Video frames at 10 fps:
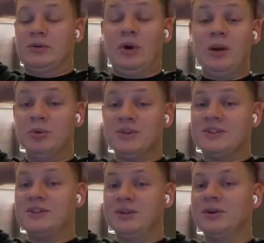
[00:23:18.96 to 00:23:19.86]

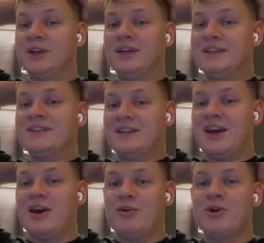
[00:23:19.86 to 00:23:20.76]
Raymond's looking
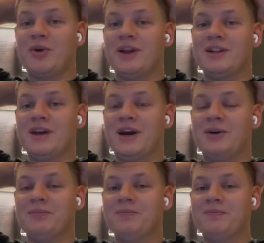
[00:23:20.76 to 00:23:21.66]
scary right
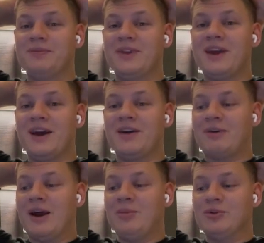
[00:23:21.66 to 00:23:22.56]
now. Yeah,
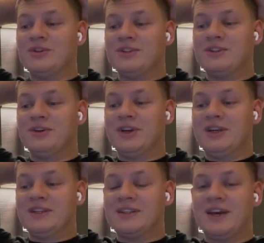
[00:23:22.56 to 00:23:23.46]
Raymond's is
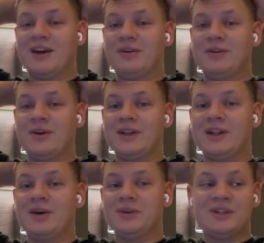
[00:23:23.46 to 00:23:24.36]
looking scary right
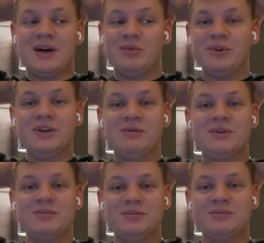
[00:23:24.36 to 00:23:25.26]
now. That I would
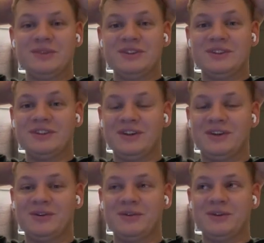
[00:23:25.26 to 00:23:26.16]
even you
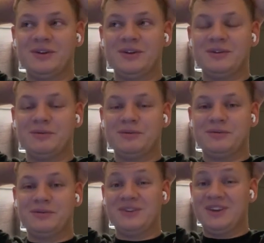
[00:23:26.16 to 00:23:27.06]
know,
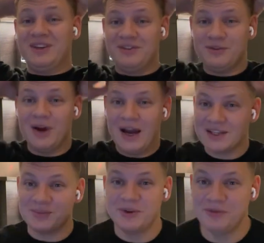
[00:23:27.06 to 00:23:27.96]
if, if you
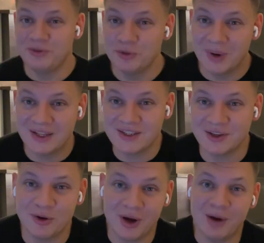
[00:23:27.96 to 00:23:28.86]
asked me a few months
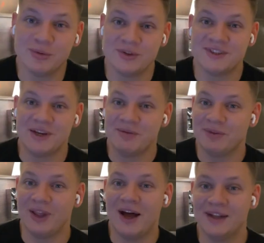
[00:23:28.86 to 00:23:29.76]
ago, I would say
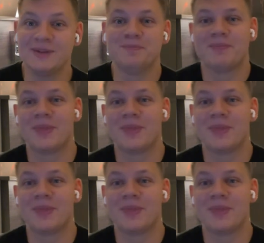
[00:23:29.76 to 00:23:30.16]
Blood.